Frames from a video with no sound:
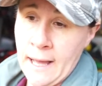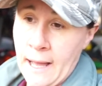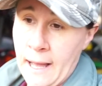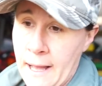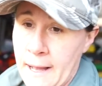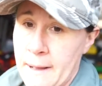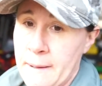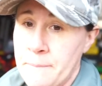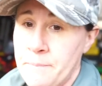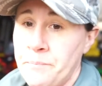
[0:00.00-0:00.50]

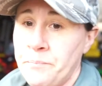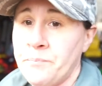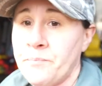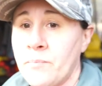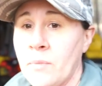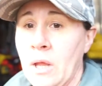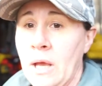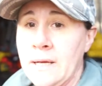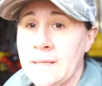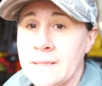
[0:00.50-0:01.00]

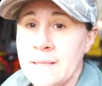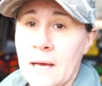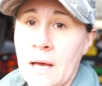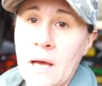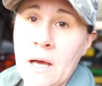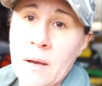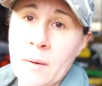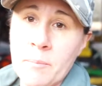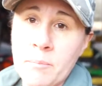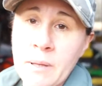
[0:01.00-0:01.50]
It's
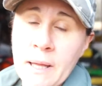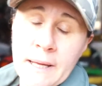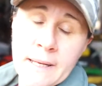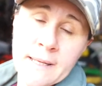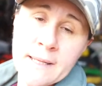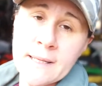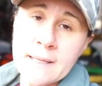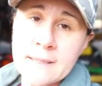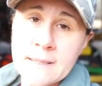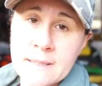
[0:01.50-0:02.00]
a
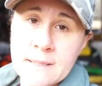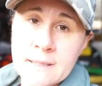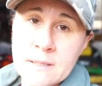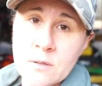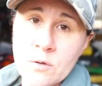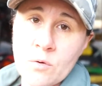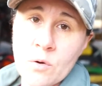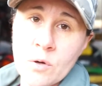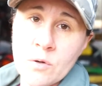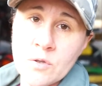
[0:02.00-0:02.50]
blend that
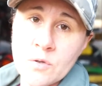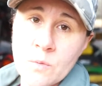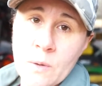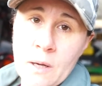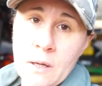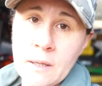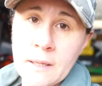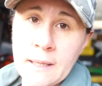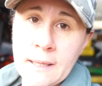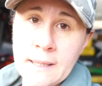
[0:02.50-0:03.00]
grows
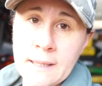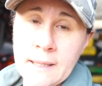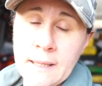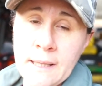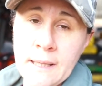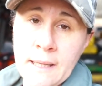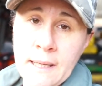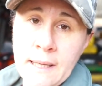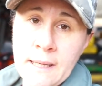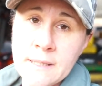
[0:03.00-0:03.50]
well in
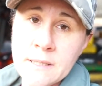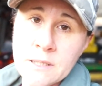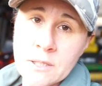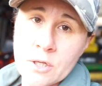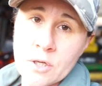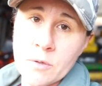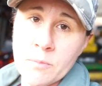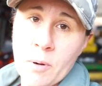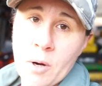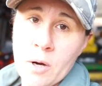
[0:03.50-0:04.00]
the
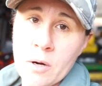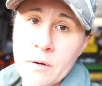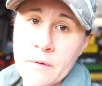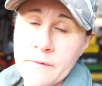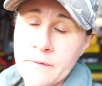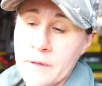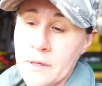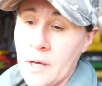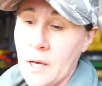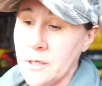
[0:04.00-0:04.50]
eastern part
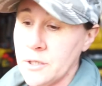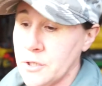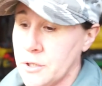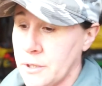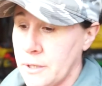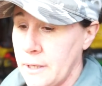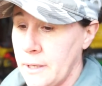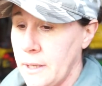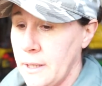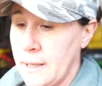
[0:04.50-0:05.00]
of the
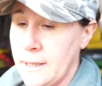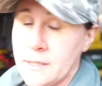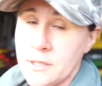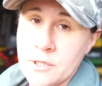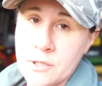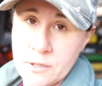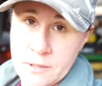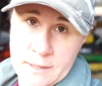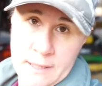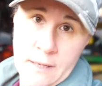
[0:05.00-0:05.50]
country,
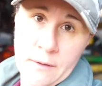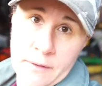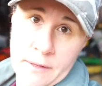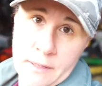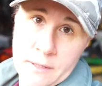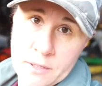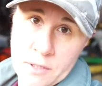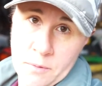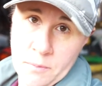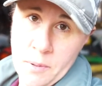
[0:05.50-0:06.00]

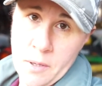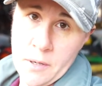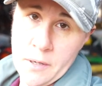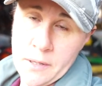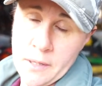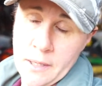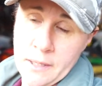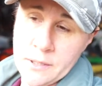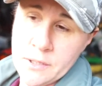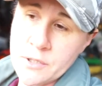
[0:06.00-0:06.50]
southeastern part of
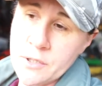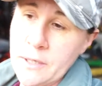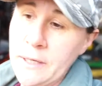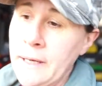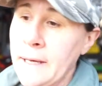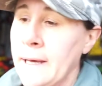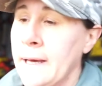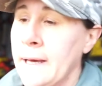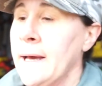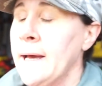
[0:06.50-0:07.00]
the country.
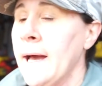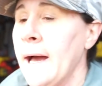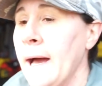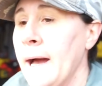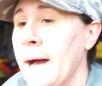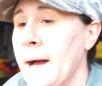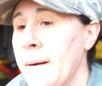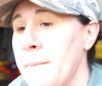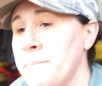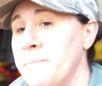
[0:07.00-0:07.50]

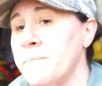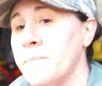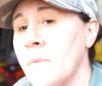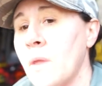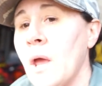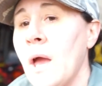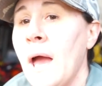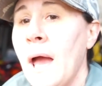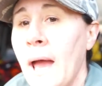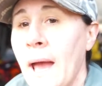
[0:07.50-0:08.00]

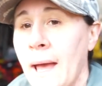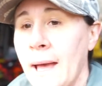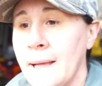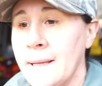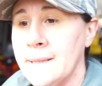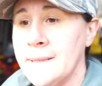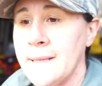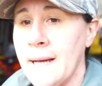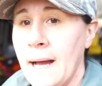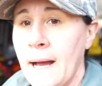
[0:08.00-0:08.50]

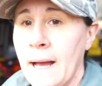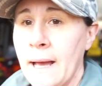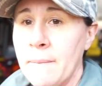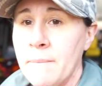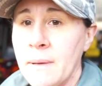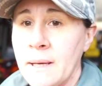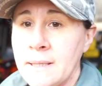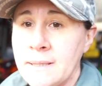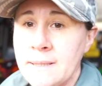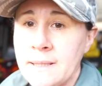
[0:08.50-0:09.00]
And I
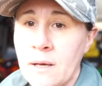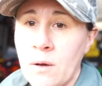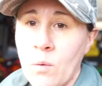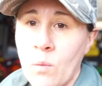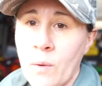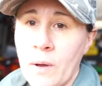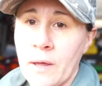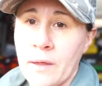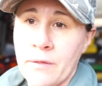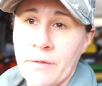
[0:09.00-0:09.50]
mix it
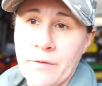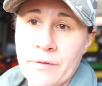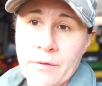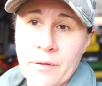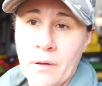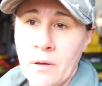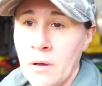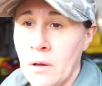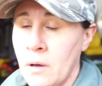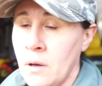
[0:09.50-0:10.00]
with,
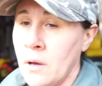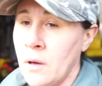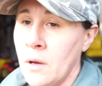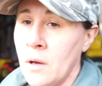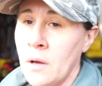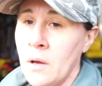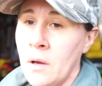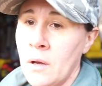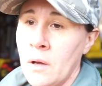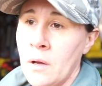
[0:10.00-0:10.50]

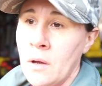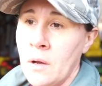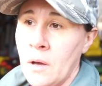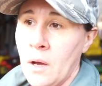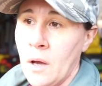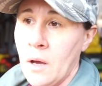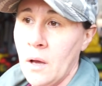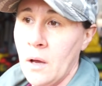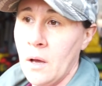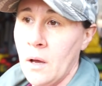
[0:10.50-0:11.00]

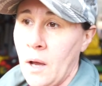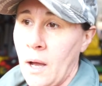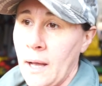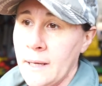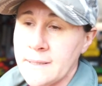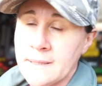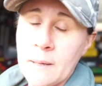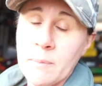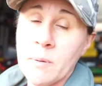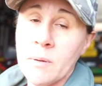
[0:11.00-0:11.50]
I
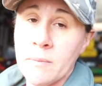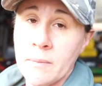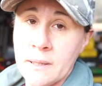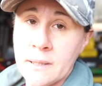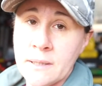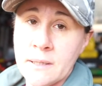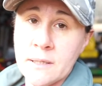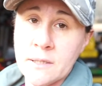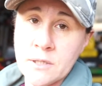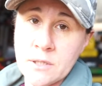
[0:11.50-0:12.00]

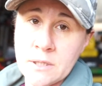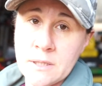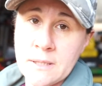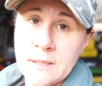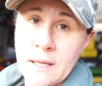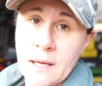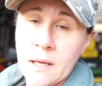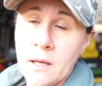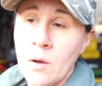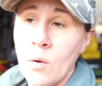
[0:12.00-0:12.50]
supplement, I should
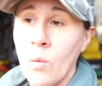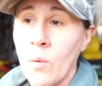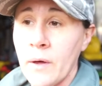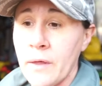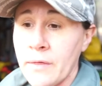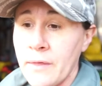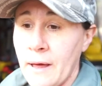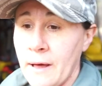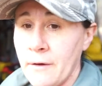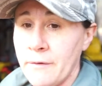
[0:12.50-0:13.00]
say,
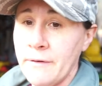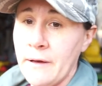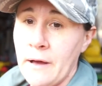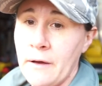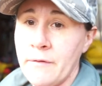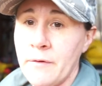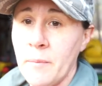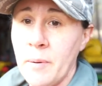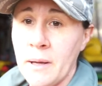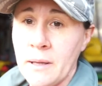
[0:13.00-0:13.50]
with
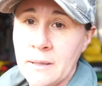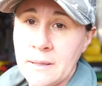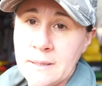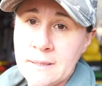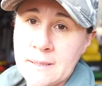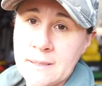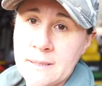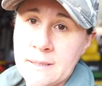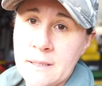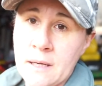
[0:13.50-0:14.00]
alfalfa
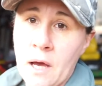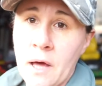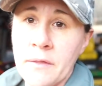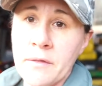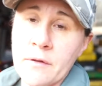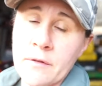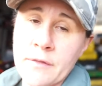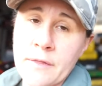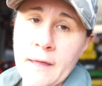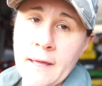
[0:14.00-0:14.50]
pellets,
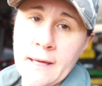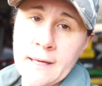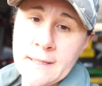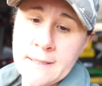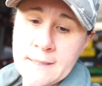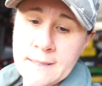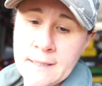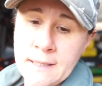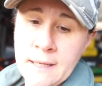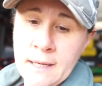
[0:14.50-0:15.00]
other
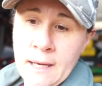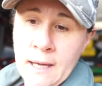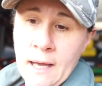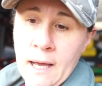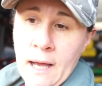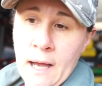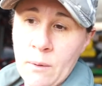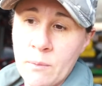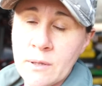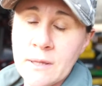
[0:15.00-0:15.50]
things.
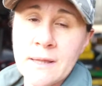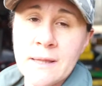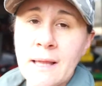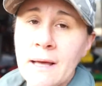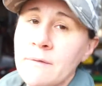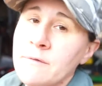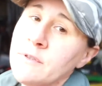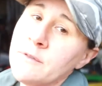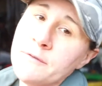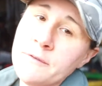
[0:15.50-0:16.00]
I would
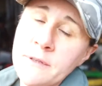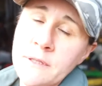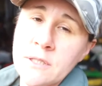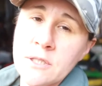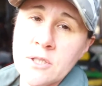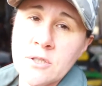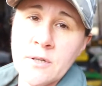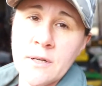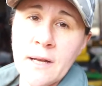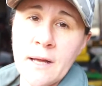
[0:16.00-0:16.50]
love to feed
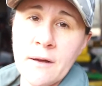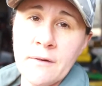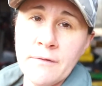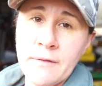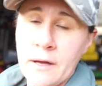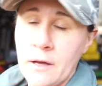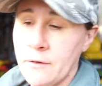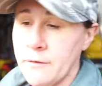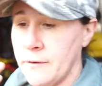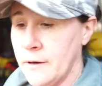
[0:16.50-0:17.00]
straight
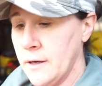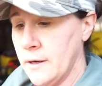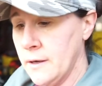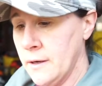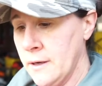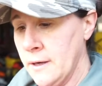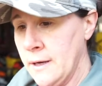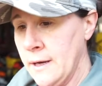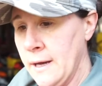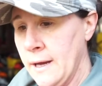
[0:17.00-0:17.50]
alfalfa.
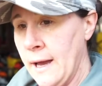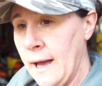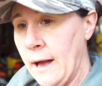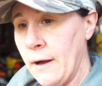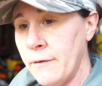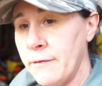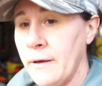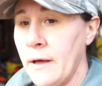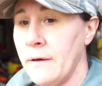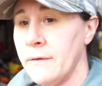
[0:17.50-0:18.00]

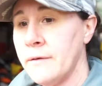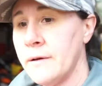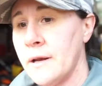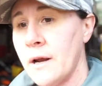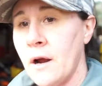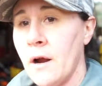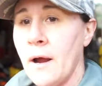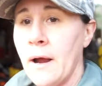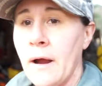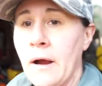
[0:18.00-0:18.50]
Alfalfa in
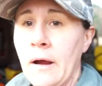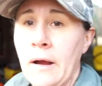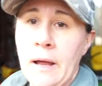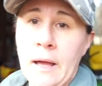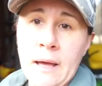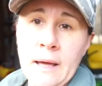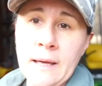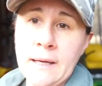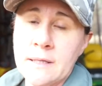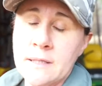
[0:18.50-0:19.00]
our
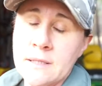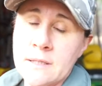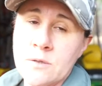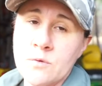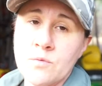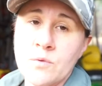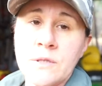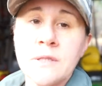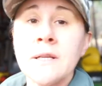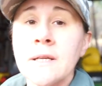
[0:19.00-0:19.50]
area is
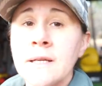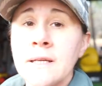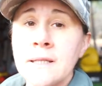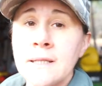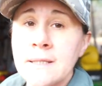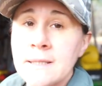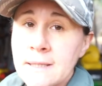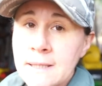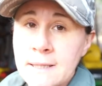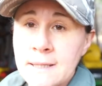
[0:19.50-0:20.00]

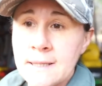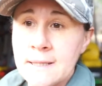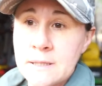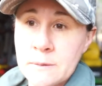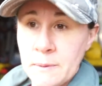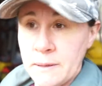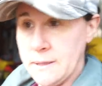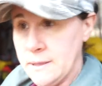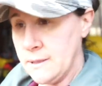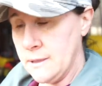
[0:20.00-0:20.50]
ridiculously
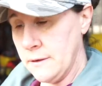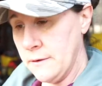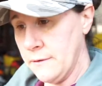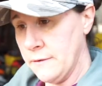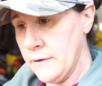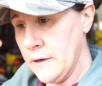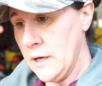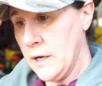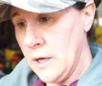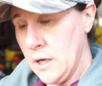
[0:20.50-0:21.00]

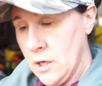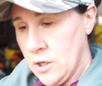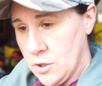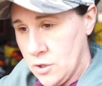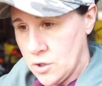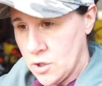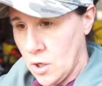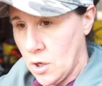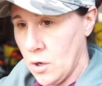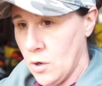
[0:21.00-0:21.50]
expensive.
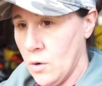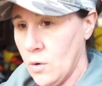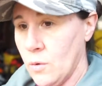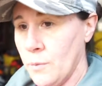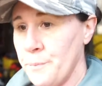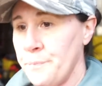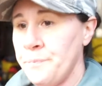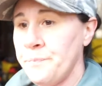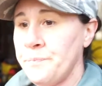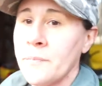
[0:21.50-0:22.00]

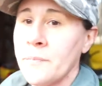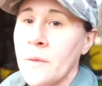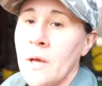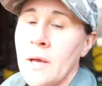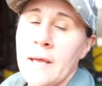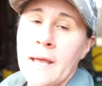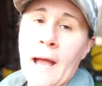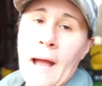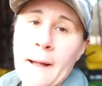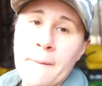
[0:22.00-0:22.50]
So
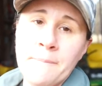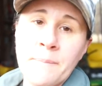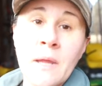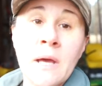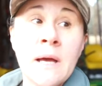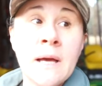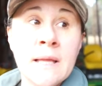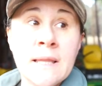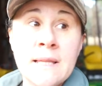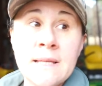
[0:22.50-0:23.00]
yeah,
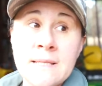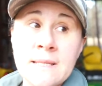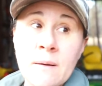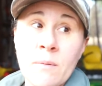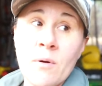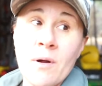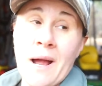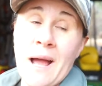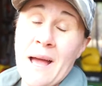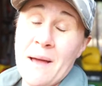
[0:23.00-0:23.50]
this
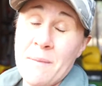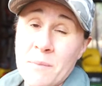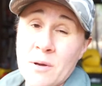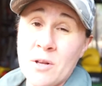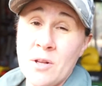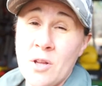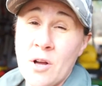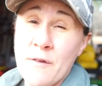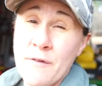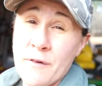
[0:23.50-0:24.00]
summer I'm
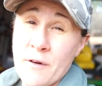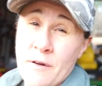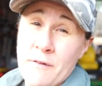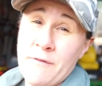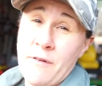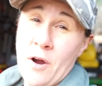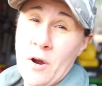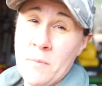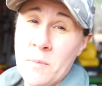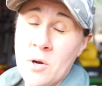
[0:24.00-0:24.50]
gonna look for a
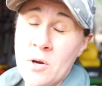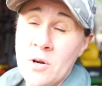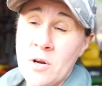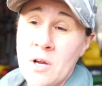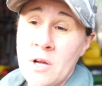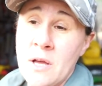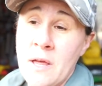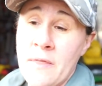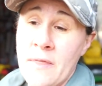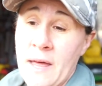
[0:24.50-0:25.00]
farmer
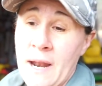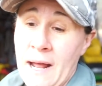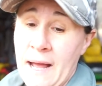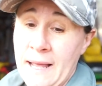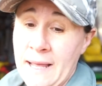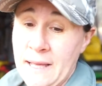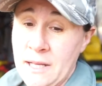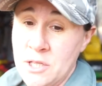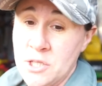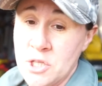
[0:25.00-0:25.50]
that I
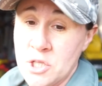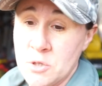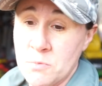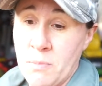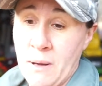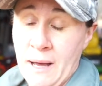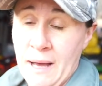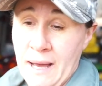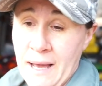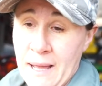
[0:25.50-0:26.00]
can just
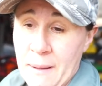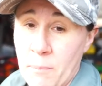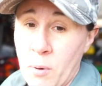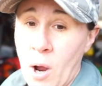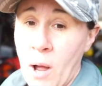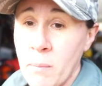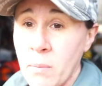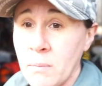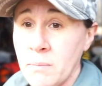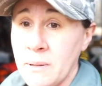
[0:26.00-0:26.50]
buy
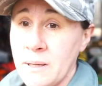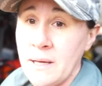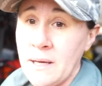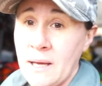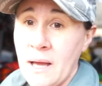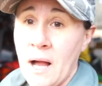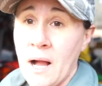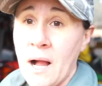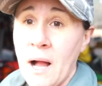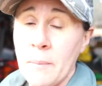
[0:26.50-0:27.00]
probably
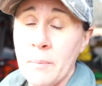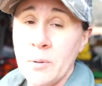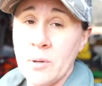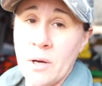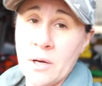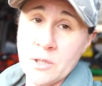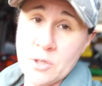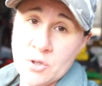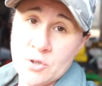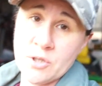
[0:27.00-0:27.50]
a couple
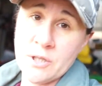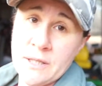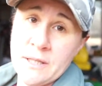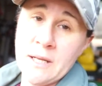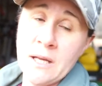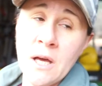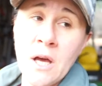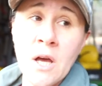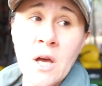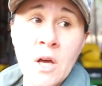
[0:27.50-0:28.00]

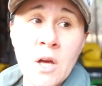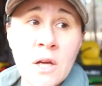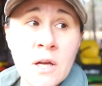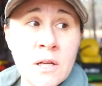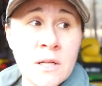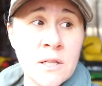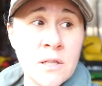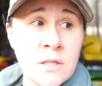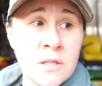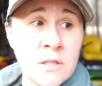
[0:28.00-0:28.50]
hundred
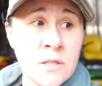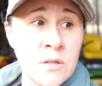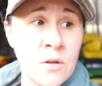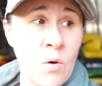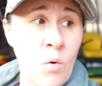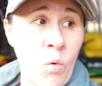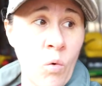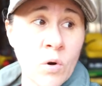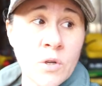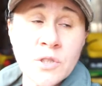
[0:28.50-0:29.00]

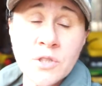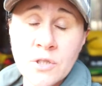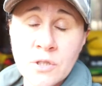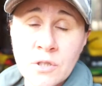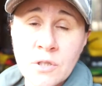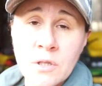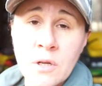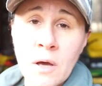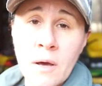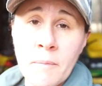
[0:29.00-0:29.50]

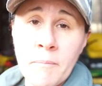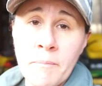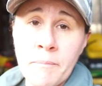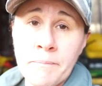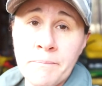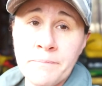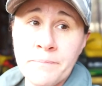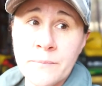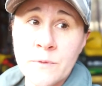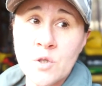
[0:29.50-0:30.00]
orchard
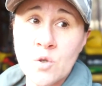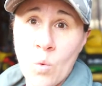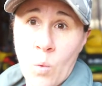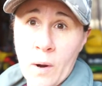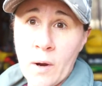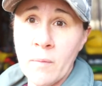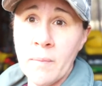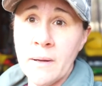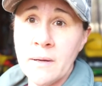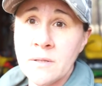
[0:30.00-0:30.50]

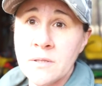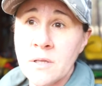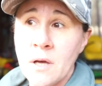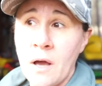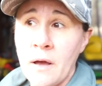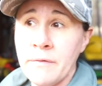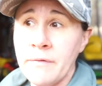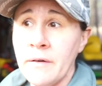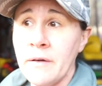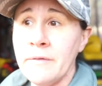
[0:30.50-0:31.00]
square bales
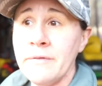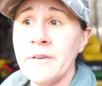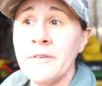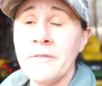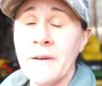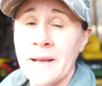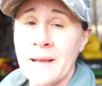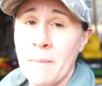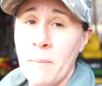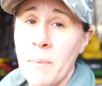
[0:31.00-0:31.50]
off of. If
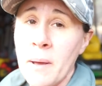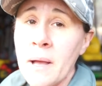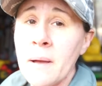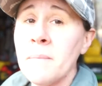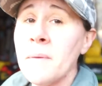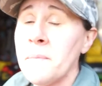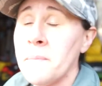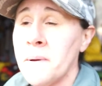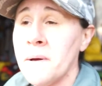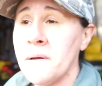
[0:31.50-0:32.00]
I can pick them
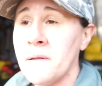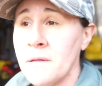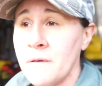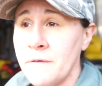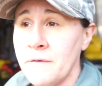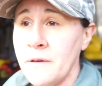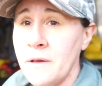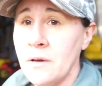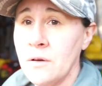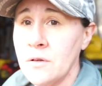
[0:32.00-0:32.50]
up out of the
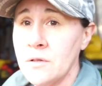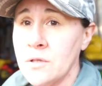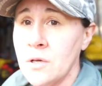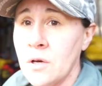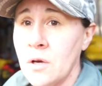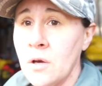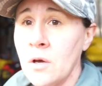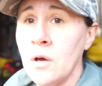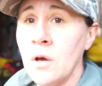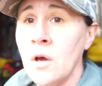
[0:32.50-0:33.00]
field
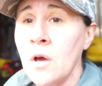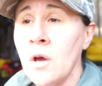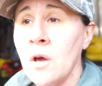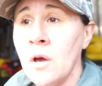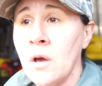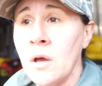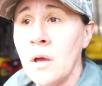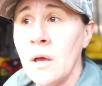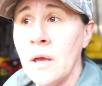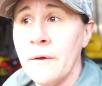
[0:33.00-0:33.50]

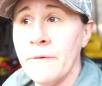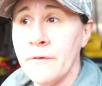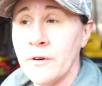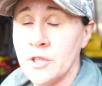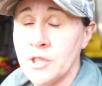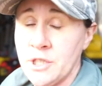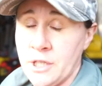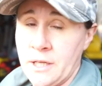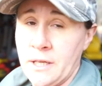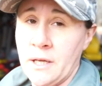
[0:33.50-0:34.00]
In
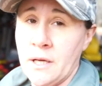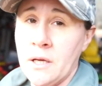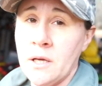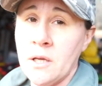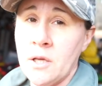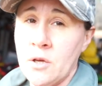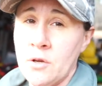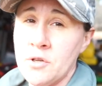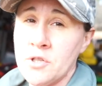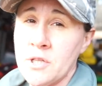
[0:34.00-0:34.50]
Virginia,
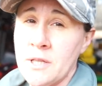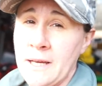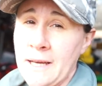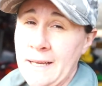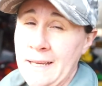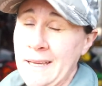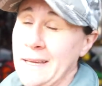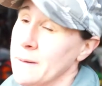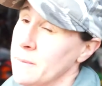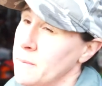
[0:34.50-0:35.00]
usually I
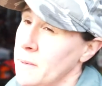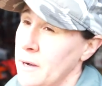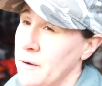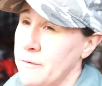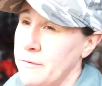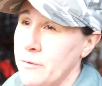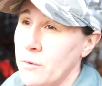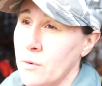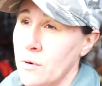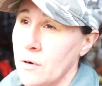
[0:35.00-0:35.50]
can get them about
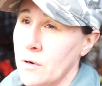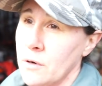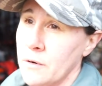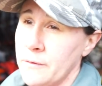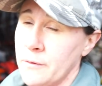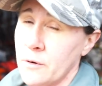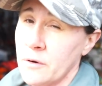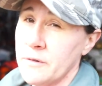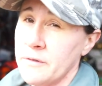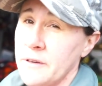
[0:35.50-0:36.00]

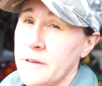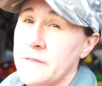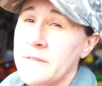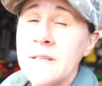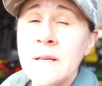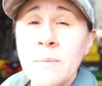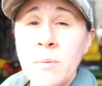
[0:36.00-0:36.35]
$450